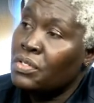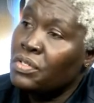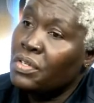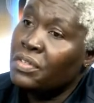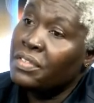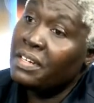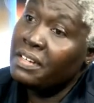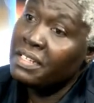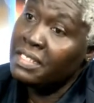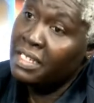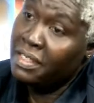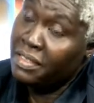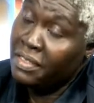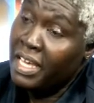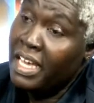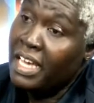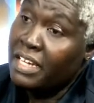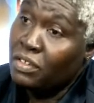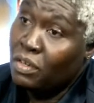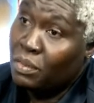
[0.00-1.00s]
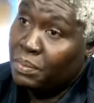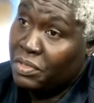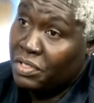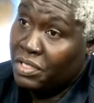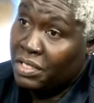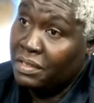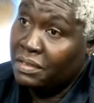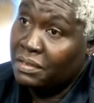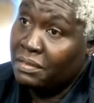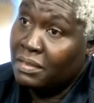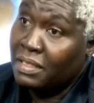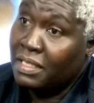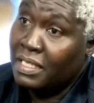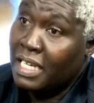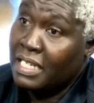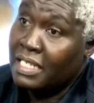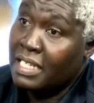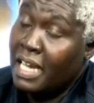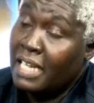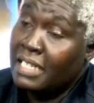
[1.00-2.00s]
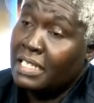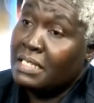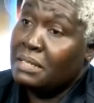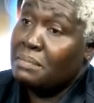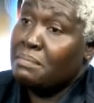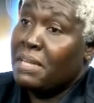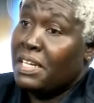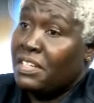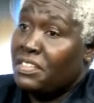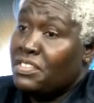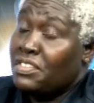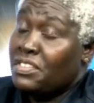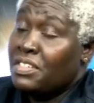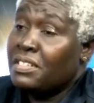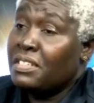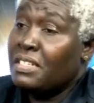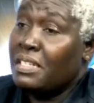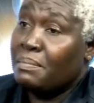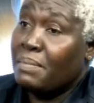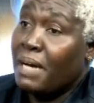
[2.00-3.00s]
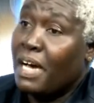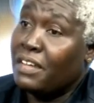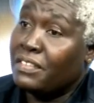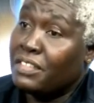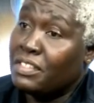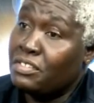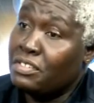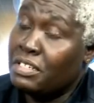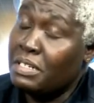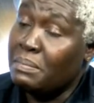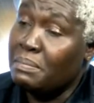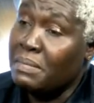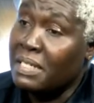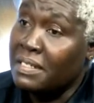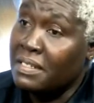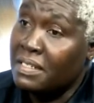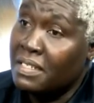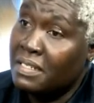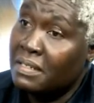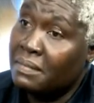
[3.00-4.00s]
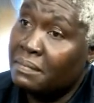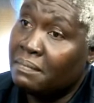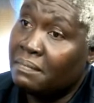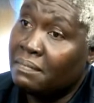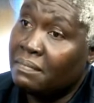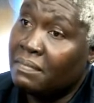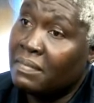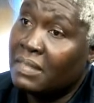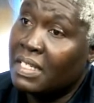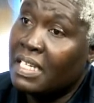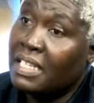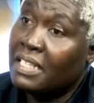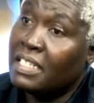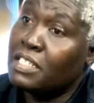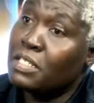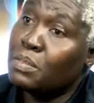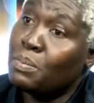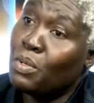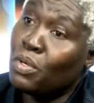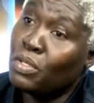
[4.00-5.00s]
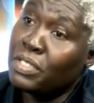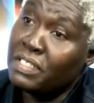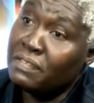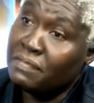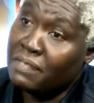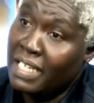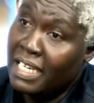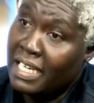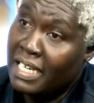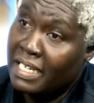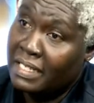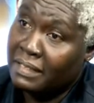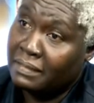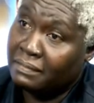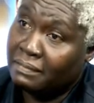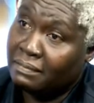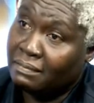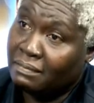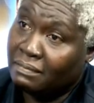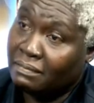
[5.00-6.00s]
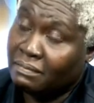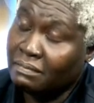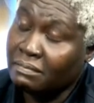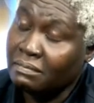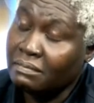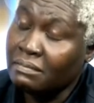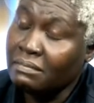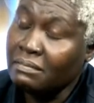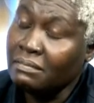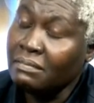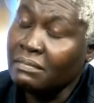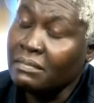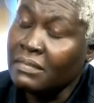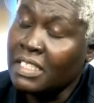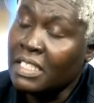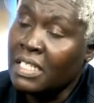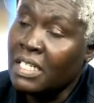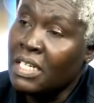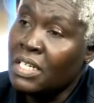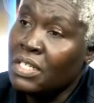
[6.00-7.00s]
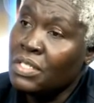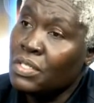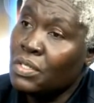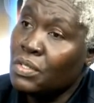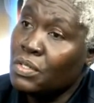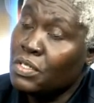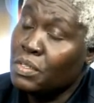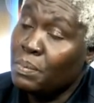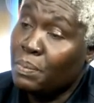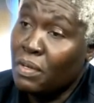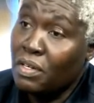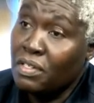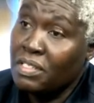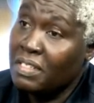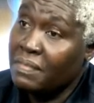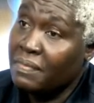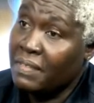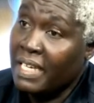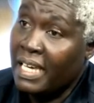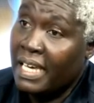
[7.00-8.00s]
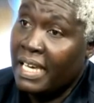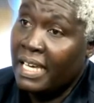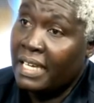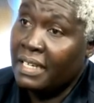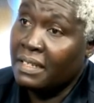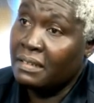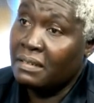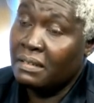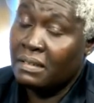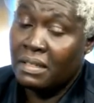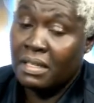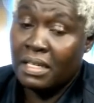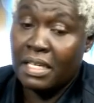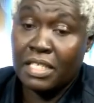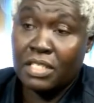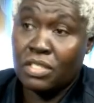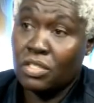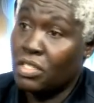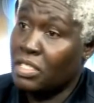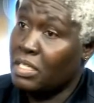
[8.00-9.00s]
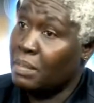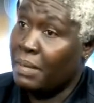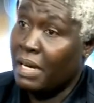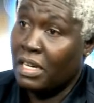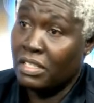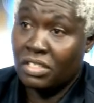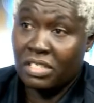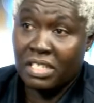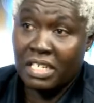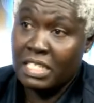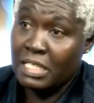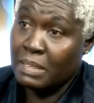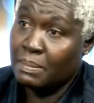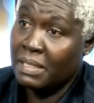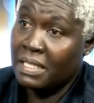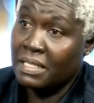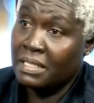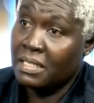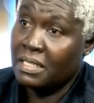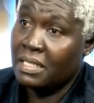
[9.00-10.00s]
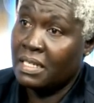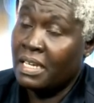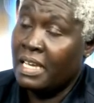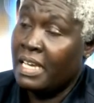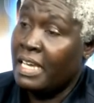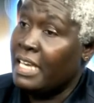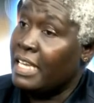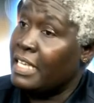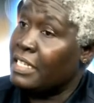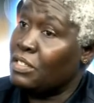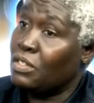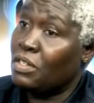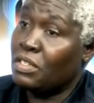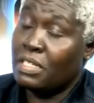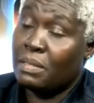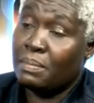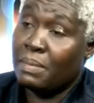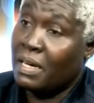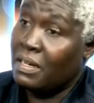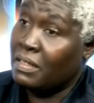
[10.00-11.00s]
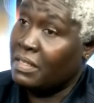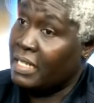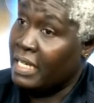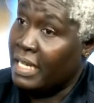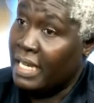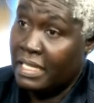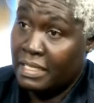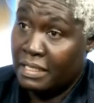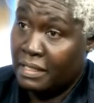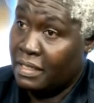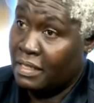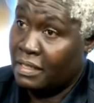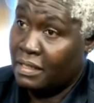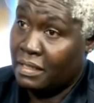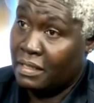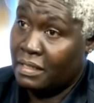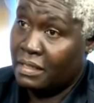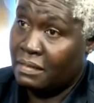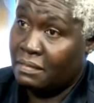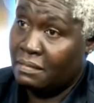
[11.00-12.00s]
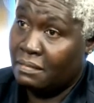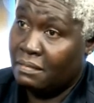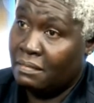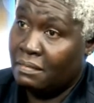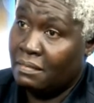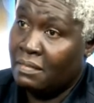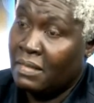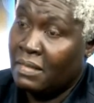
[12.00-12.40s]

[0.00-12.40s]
Also, there is a third option that I didn't mention about the treatment, the supportive care. So supportive care is not about transplant, it's not about dialysis.